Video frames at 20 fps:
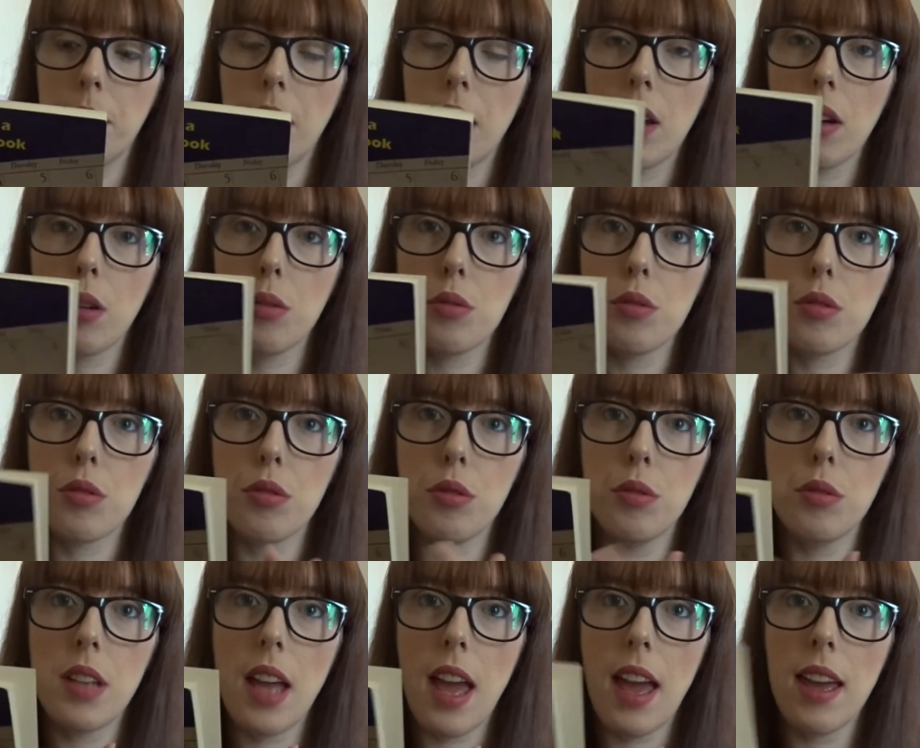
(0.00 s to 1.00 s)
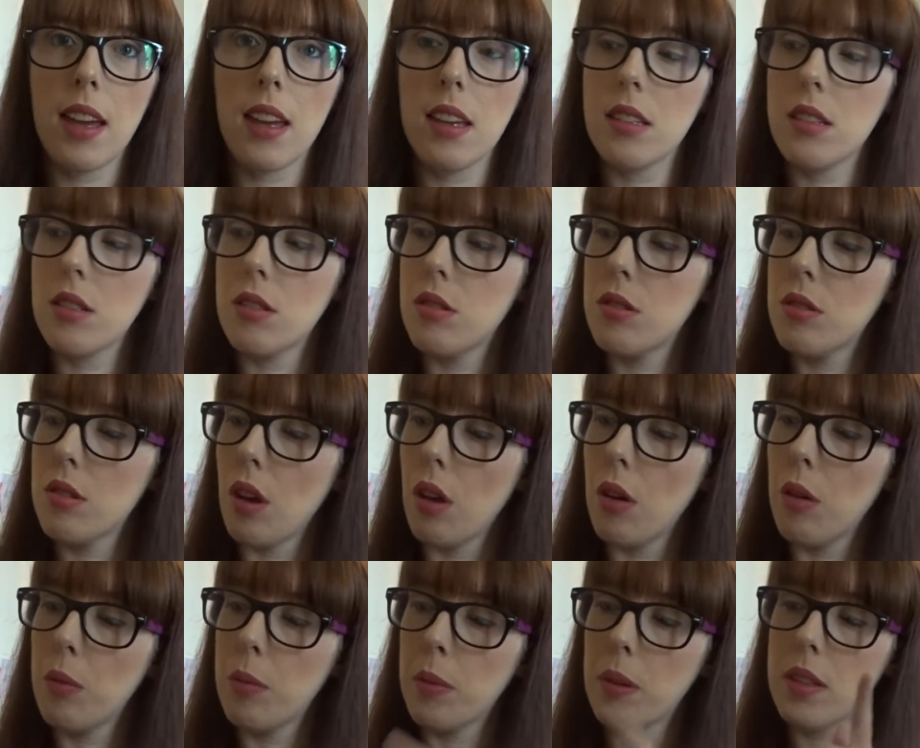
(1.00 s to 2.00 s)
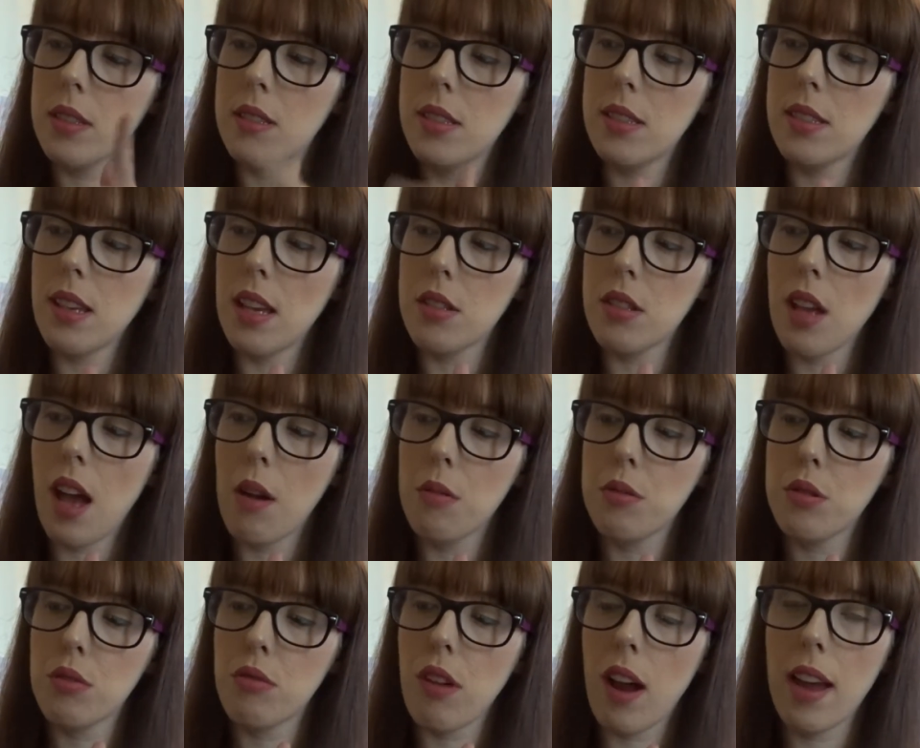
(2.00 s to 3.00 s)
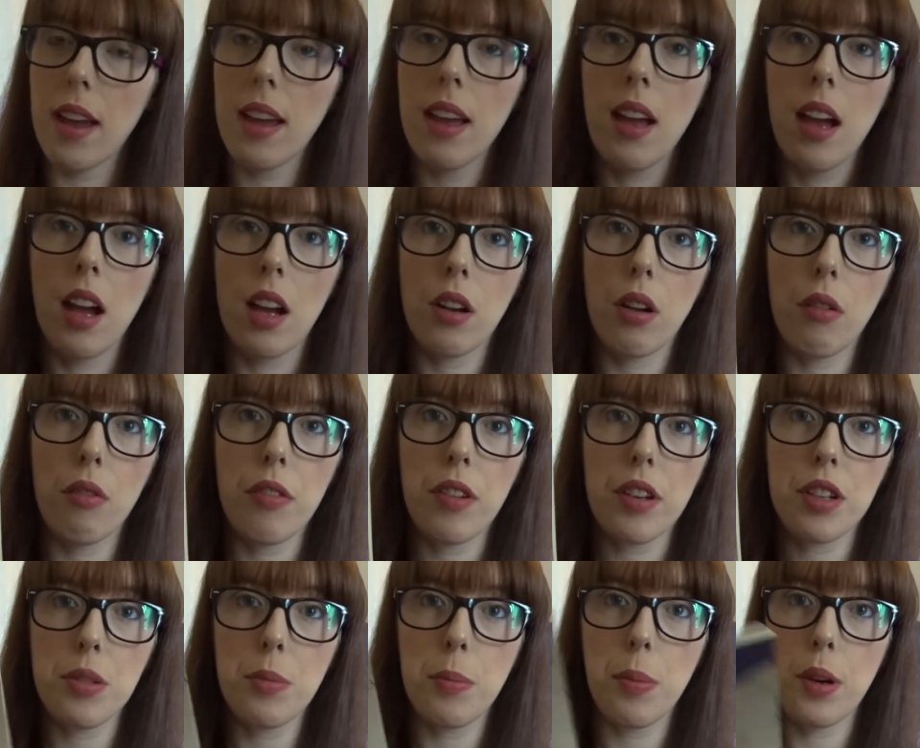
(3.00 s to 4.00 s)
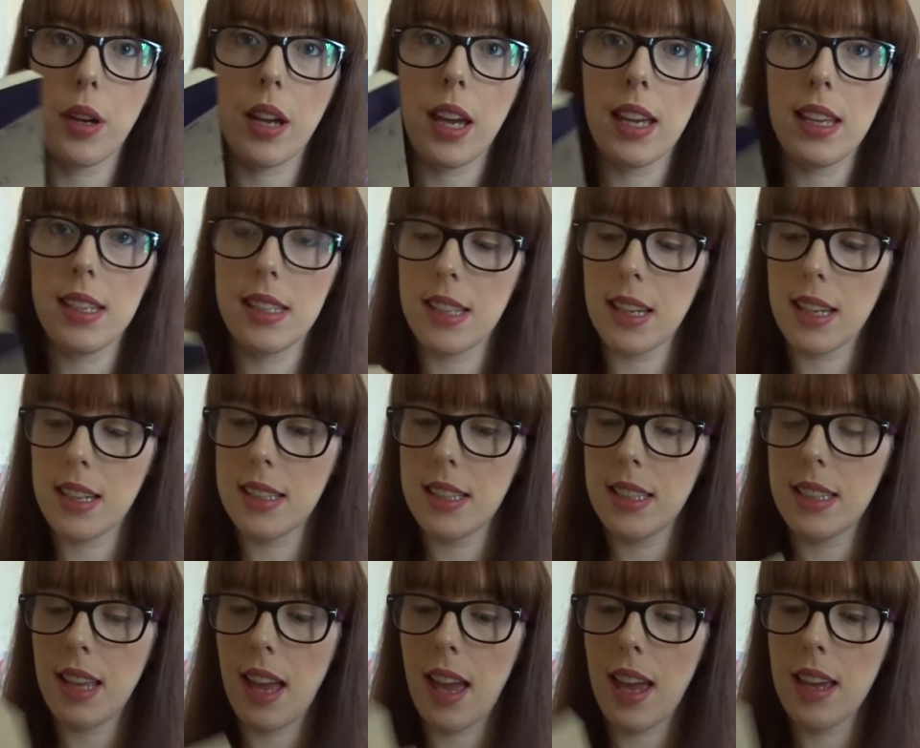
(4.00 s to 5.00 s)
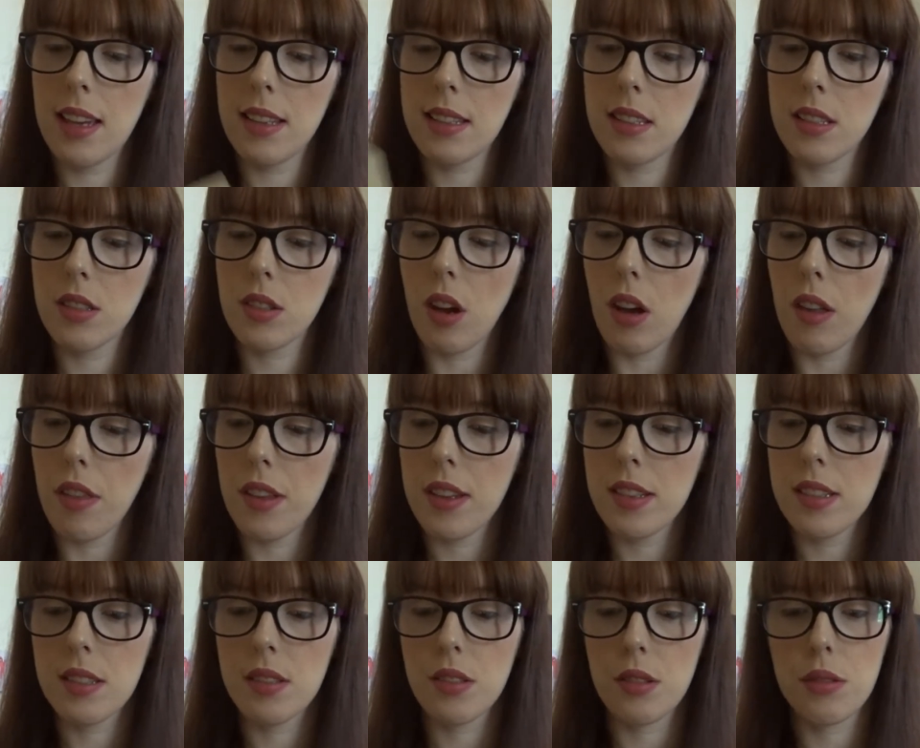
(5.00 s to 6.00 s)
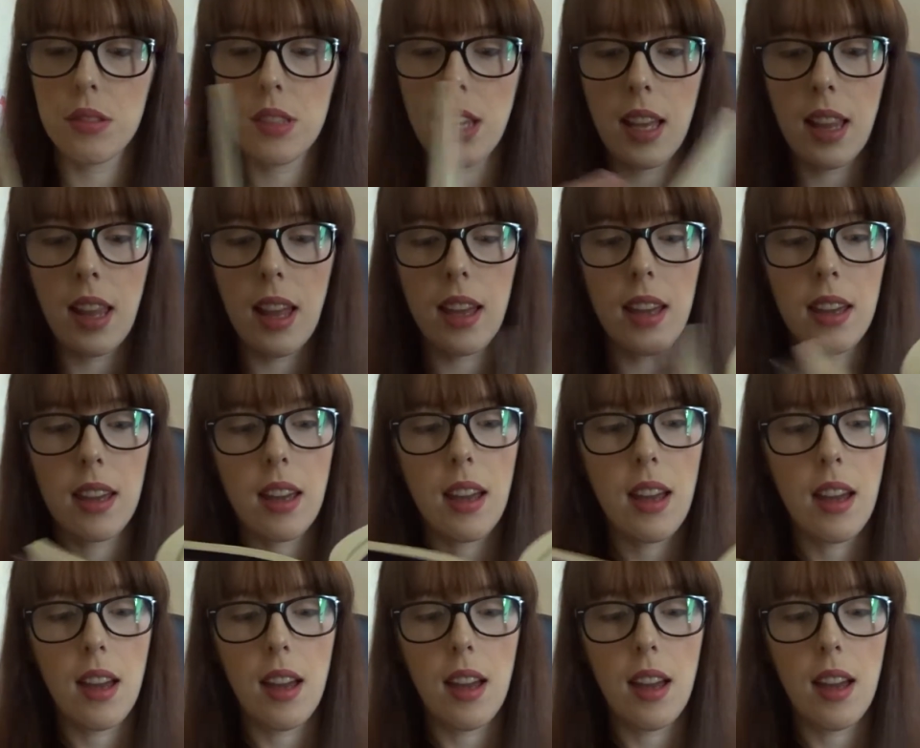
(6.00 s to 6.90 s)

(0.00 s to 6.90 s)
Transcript: It goes through days, so because it says how to write a non-fiction book in 60 days, it's got things, so say like